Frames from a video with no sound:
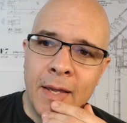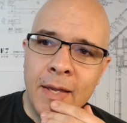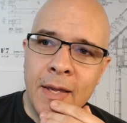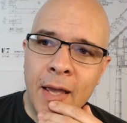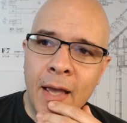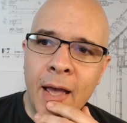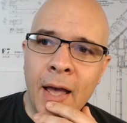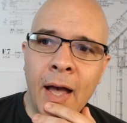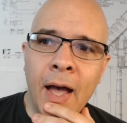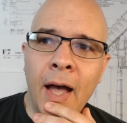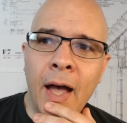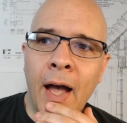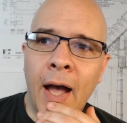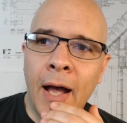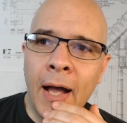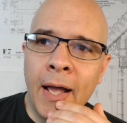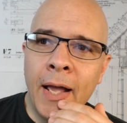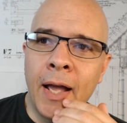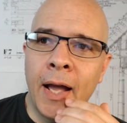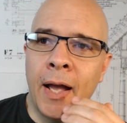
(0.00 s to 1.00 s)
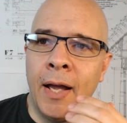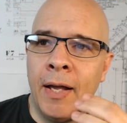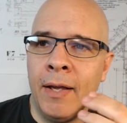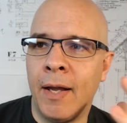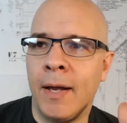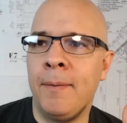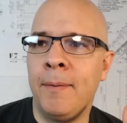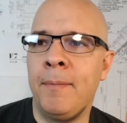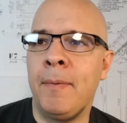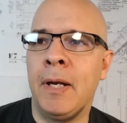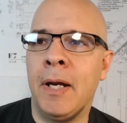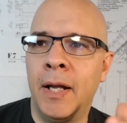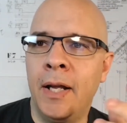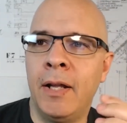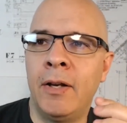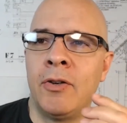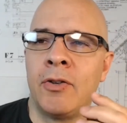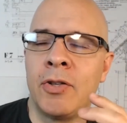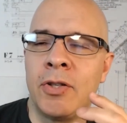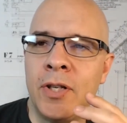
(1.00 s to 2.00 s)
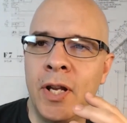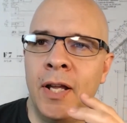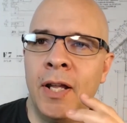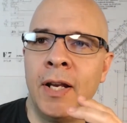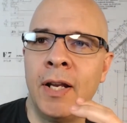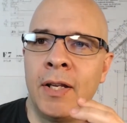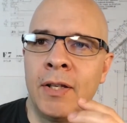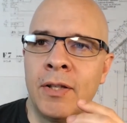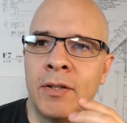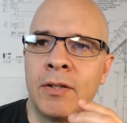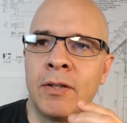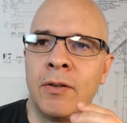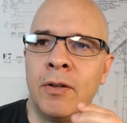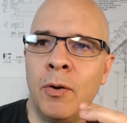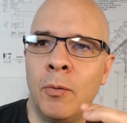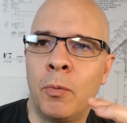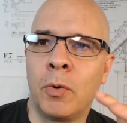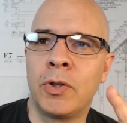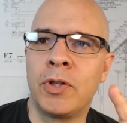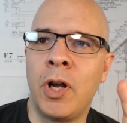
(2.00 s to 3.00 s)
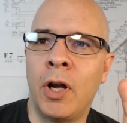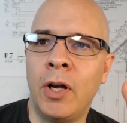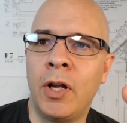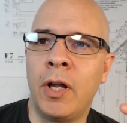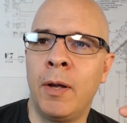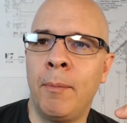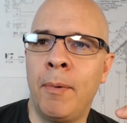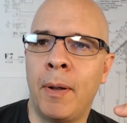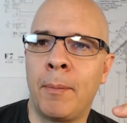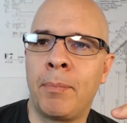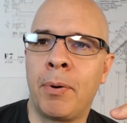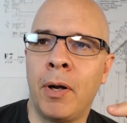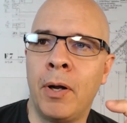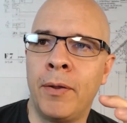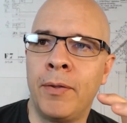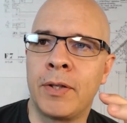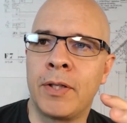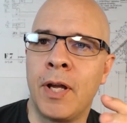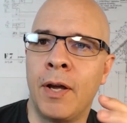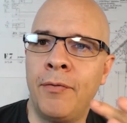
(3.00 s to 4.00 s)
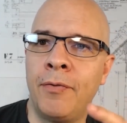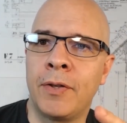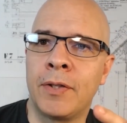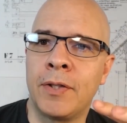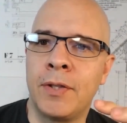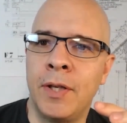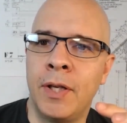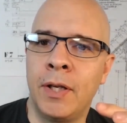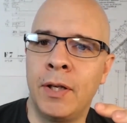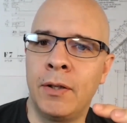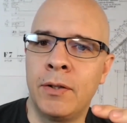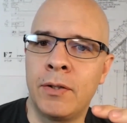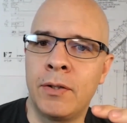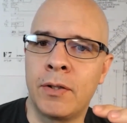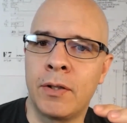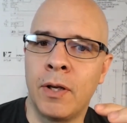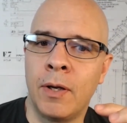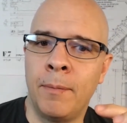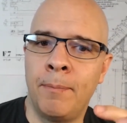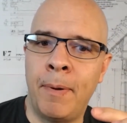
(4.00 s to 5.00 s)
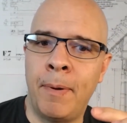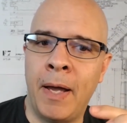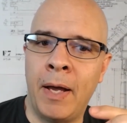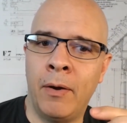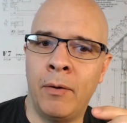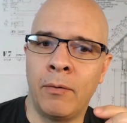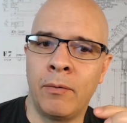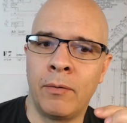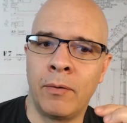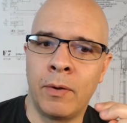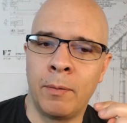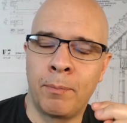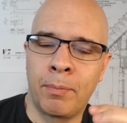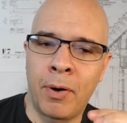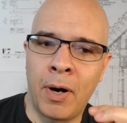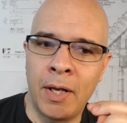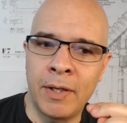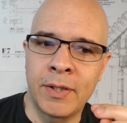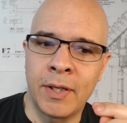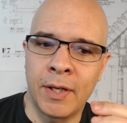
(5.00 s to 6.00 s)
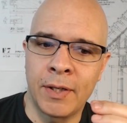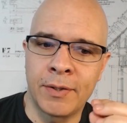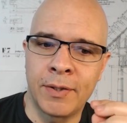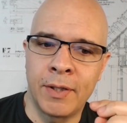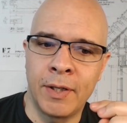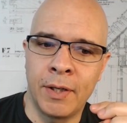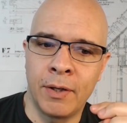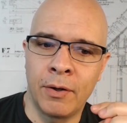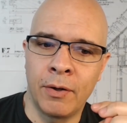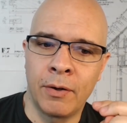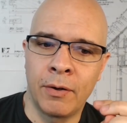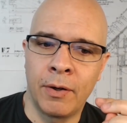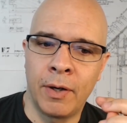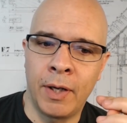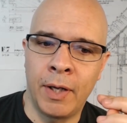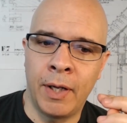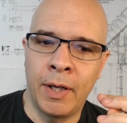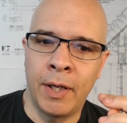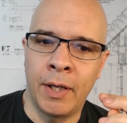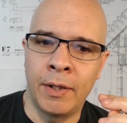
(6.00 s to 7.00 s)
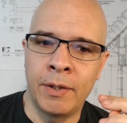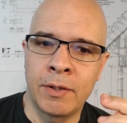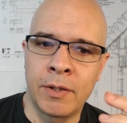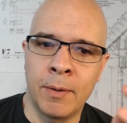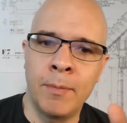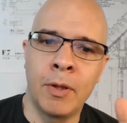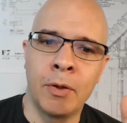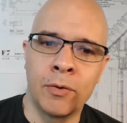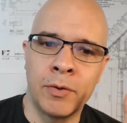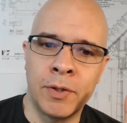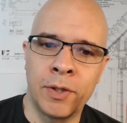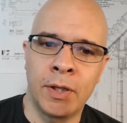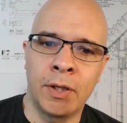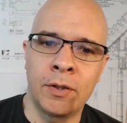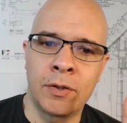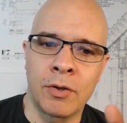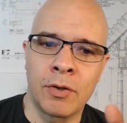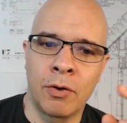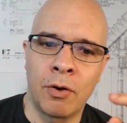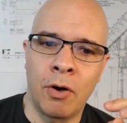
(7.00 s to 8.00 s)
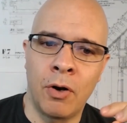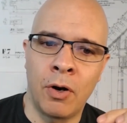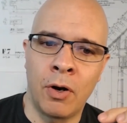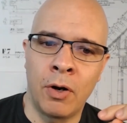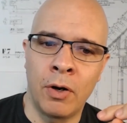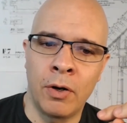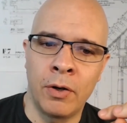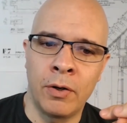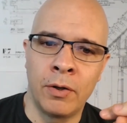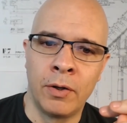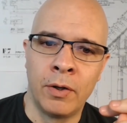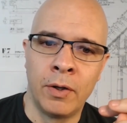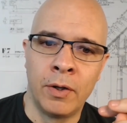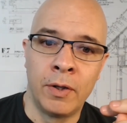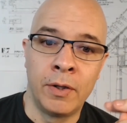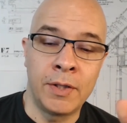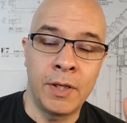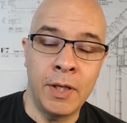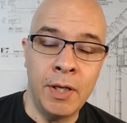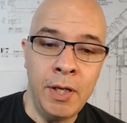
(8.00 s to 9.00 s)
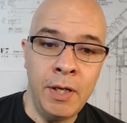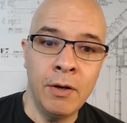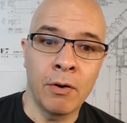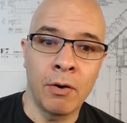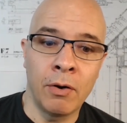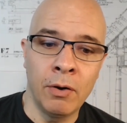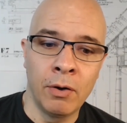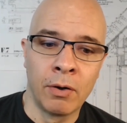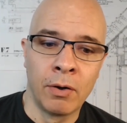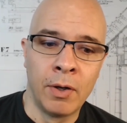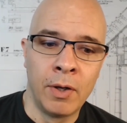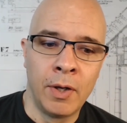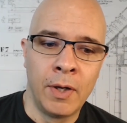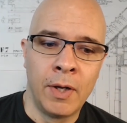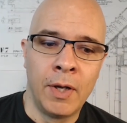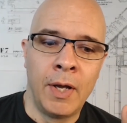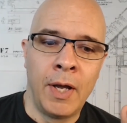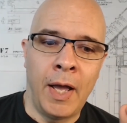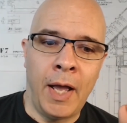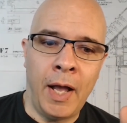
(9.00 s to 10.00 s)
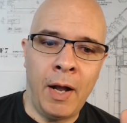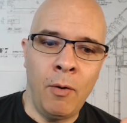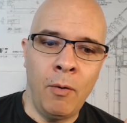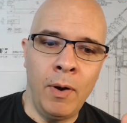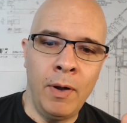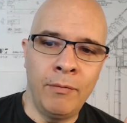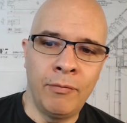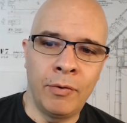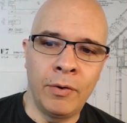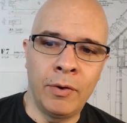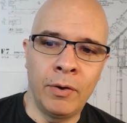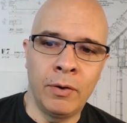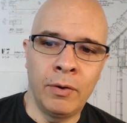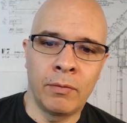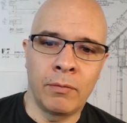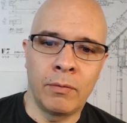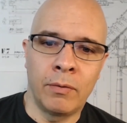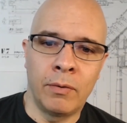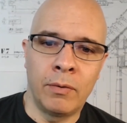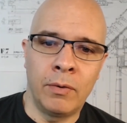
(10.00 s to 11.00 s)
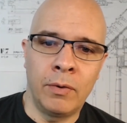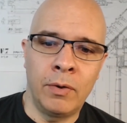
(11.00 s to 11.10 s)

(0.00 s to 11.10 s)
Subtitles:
Yeah, I mean, I understand. As you know, we're talking about probably the toughest things about the process here, and some of those things are hard to hear. However,